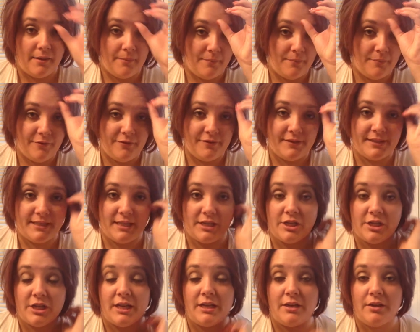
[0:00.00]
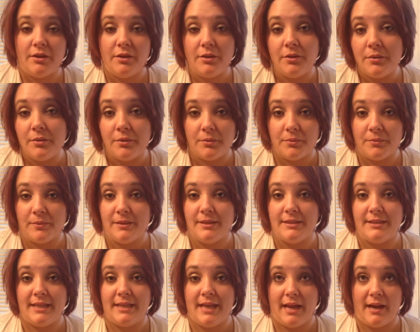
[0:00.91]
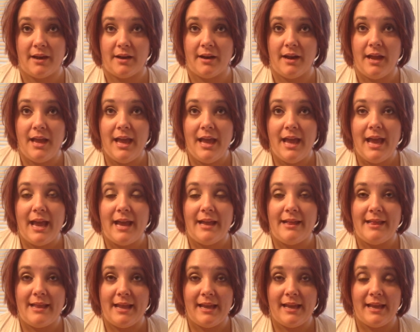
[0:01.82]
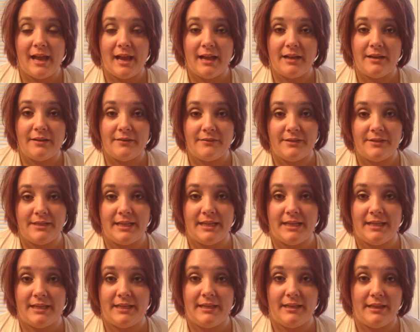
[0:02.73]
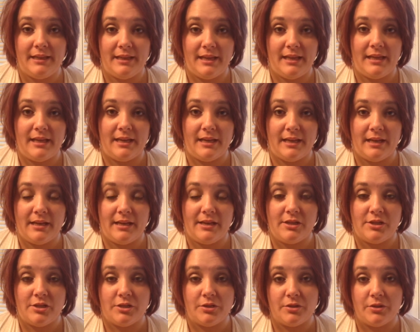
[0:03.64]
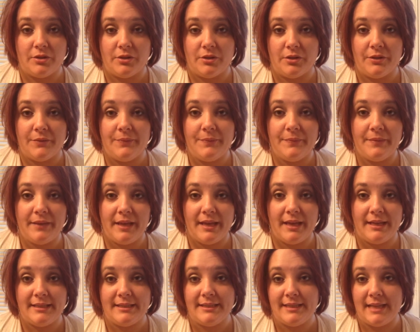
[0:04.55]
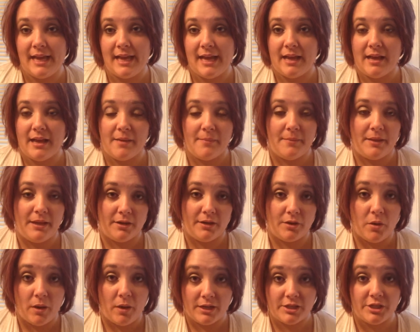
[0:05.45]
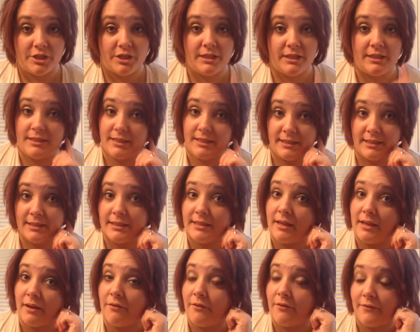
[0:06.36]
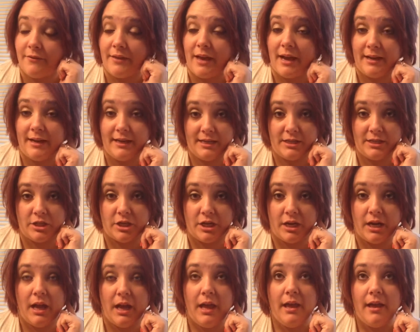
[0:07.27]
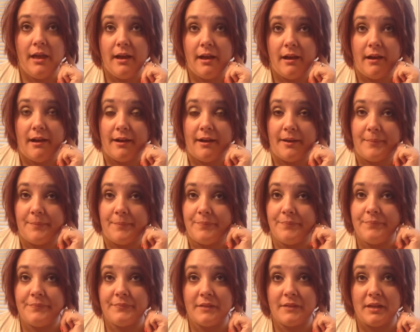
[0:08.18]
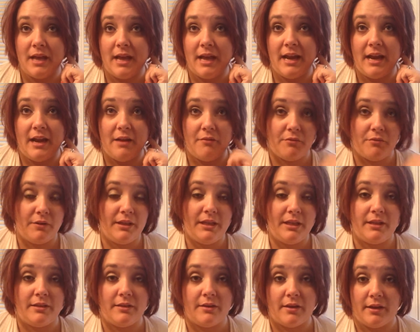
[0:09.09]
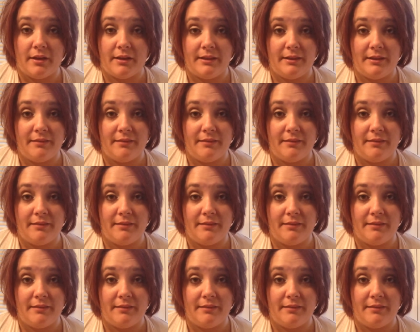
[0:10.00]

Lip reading: physician who was there, and they kind of did the initial exam and questions and stuff of that nature. And I really thought